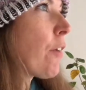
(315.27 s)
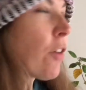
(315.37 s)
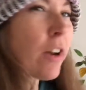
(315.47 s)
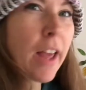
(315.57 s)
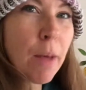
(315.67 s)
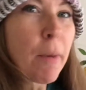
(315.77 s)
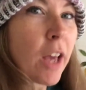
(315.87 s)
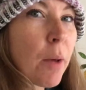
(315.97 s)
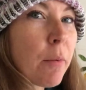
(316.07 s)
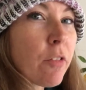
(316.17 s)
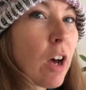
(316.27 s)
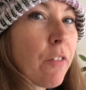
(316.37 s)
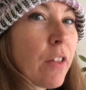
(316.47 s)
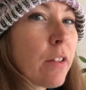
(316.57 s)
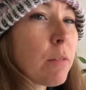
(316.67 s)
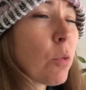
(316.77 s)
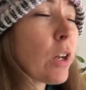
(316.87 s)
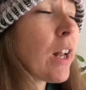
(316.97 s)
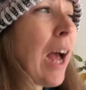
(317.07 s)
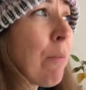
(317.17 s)
I've already had my cup of coffee this
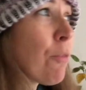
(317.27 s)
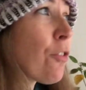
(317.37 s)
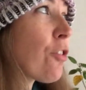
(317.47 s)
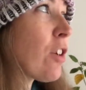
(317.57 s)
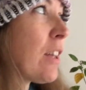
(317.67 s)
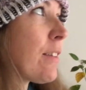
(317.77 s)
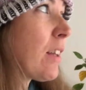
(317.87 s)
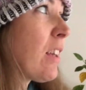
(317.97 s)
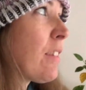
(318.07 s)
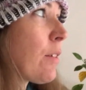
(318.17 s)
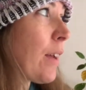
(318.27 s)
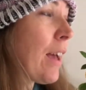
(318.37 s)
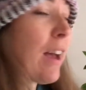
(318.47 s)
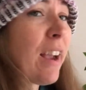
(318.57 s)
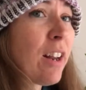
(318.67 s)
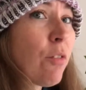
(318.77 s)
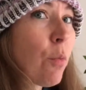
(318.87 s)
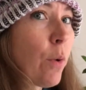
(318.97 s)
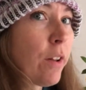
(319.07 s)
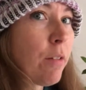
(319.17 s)
morning. I'm freezing, so I kind of
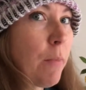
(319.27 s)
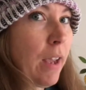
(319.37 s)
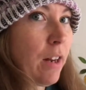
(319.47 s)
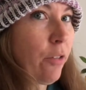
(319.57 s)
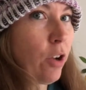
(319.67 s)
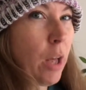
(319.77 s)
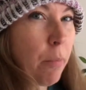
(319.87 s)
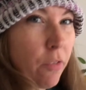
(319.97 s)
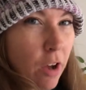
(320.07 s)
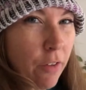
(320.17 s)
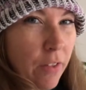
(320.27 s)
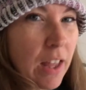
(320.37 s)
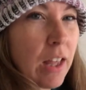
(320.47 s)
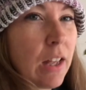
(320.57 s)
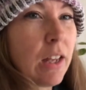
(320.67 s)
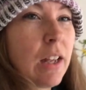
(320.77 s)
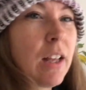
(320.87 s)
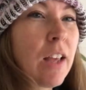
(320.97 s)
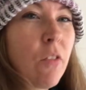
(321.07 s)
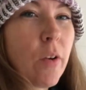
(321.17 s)
want to make another cup of coffee.
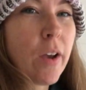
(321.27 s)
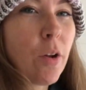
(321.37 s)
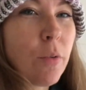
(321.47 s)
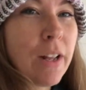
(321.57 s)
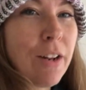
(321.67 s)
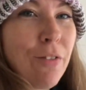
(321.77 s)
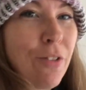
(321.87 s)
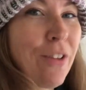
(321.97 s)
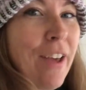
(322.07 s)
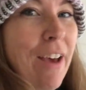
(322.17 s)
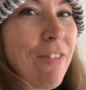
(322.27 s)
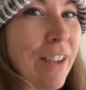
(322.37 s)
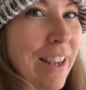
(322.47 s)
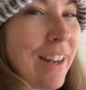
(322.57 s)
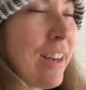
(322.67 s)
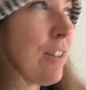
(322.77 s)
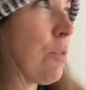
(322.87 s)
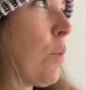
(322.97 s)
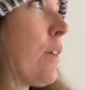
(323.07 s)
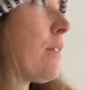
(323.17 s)
Even though I don't need it for the caffeine, I
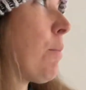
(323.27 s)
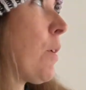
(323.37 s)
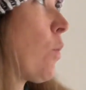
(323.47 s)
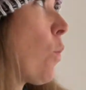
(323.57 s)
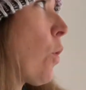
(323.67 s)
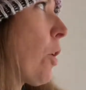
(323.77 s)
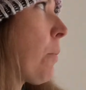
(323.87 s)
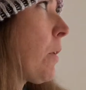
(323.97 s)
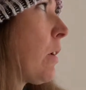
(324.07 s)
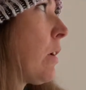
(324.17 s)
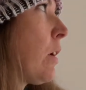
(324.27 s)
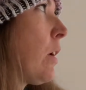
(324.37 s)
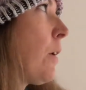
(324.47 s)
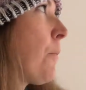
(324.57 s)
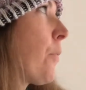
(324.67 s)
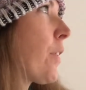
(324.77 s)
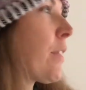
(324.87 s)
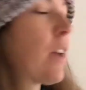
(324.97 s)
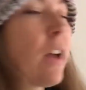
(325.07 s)
just want something warm because I